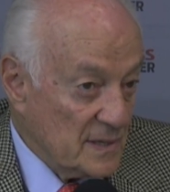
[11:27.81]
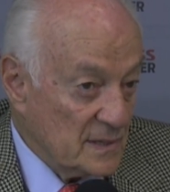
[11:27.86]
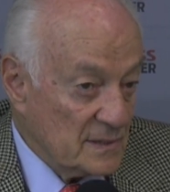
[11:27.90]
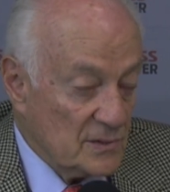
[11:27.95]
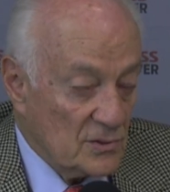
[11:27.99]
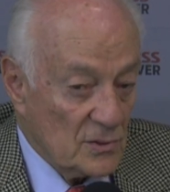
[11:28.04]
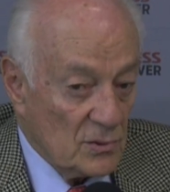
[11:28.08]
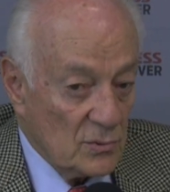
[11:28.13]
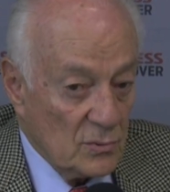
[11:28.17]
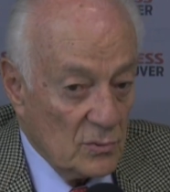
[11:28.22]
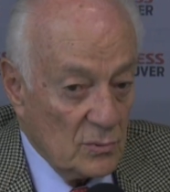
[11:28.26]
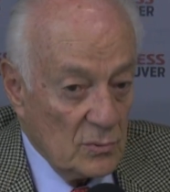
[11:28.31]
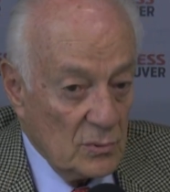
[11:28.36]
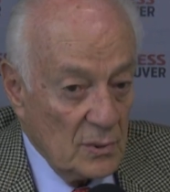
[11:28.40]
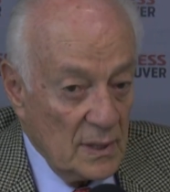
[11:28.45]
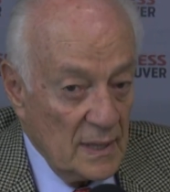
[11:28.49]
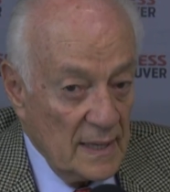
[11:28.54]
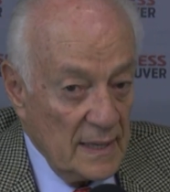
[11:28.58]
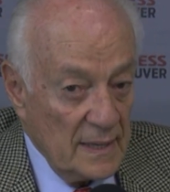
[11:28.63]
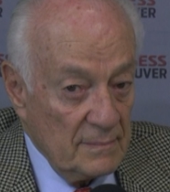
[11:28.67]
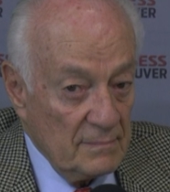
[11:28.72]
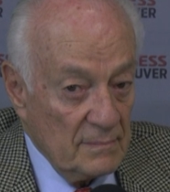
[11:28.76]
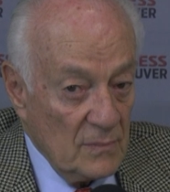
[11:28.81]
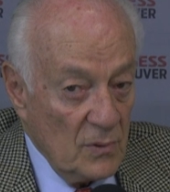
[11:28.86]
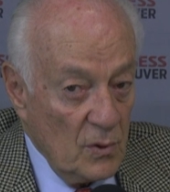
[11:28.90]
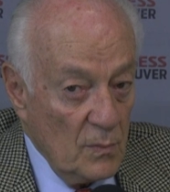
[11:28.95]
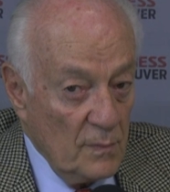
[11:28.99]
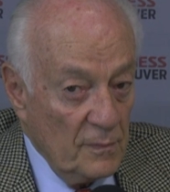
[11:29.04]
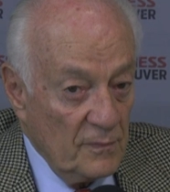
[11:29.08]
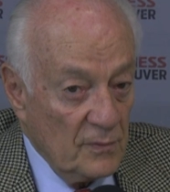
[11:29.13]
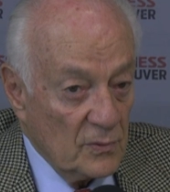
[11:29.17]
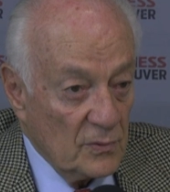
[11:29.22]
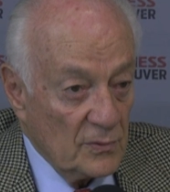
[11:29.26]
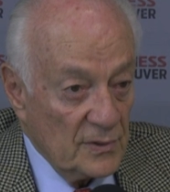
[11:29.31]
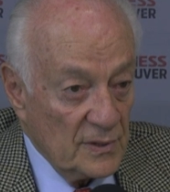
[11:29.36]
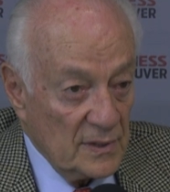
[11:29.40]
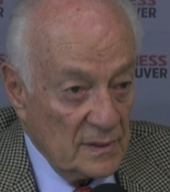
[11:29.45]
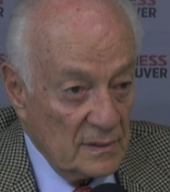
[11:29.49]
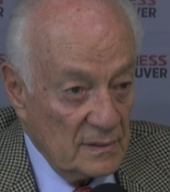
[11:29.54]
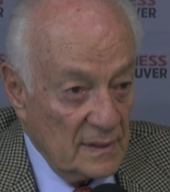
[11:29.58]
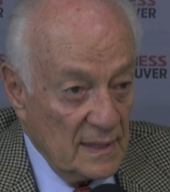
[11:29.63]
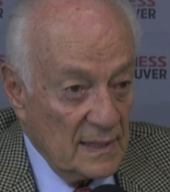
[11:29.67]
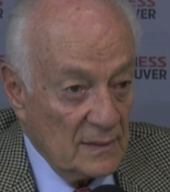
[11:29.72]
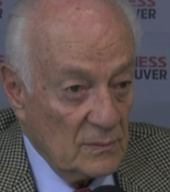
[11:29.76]
So I'm hopeful
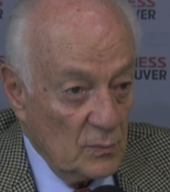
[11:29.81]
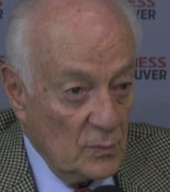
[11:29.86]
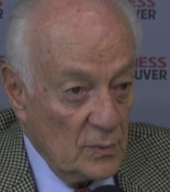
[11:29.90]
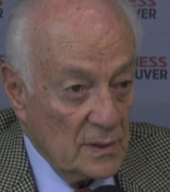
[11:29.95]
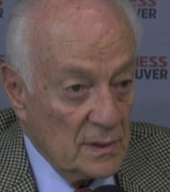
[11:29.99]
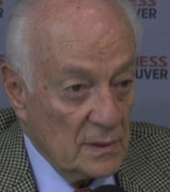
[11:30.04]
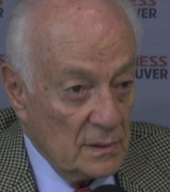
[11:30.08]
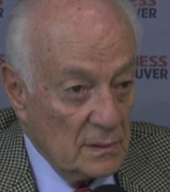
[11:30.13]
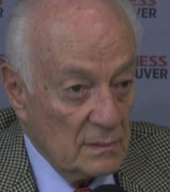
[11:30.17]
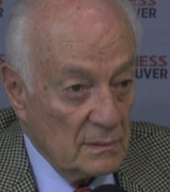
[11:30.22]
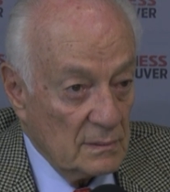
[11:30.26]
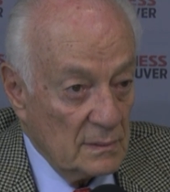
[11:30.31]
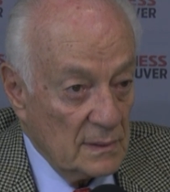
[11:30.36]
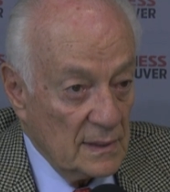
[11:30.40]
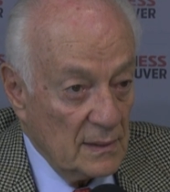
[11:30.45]
that will